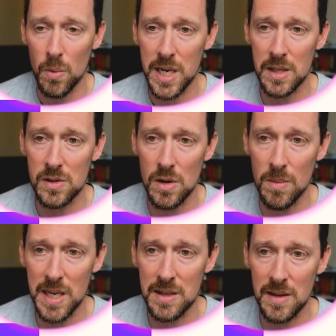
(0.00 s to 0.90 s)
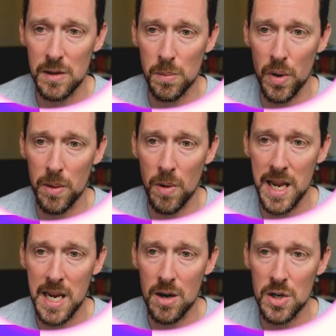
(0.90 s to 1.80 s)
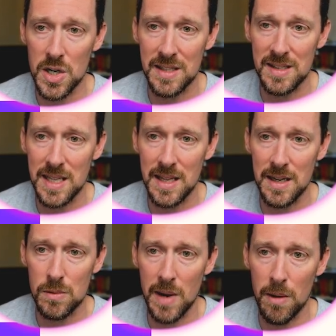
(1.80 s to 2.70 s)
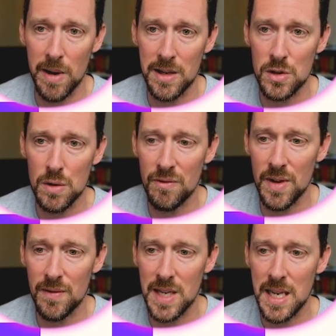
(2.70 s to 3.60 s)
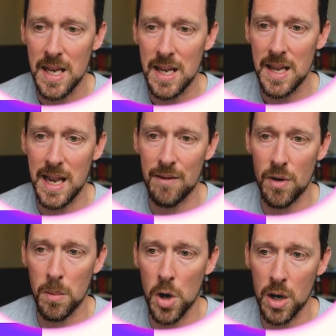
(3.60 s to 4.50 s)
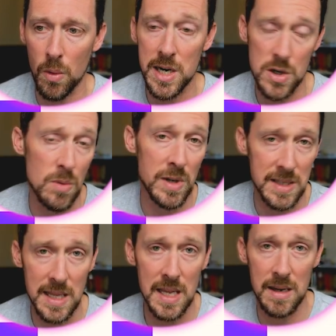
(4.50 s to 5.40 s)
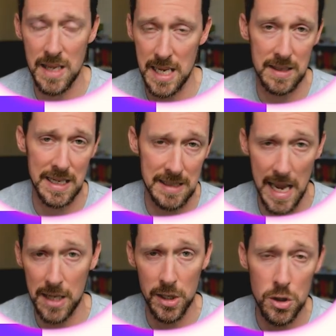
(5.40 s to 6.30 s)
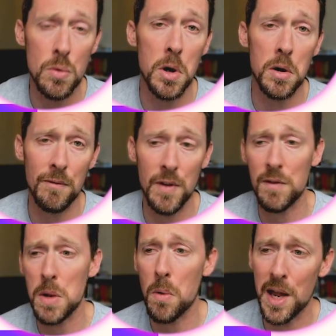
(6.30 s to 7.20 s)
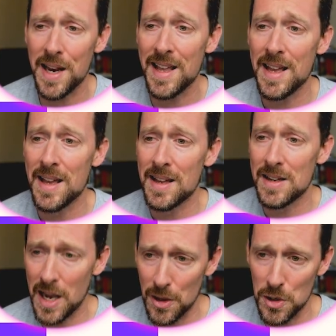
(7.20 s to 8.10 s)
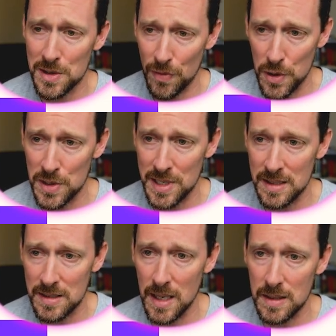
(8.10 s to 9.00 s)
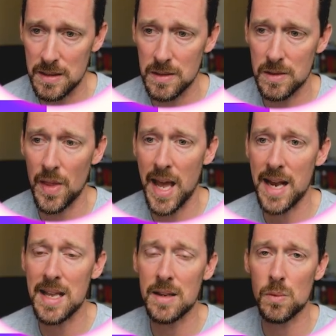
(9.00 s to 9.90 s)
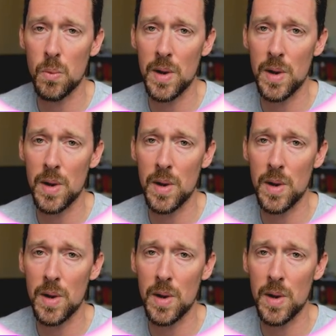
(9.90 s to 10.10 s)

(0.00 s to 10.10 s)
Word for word: we could zoom into this point right here, and you can see that it's right around 250. And from our equation, we see that it's exactly 251 dollars and 13 cents. So that is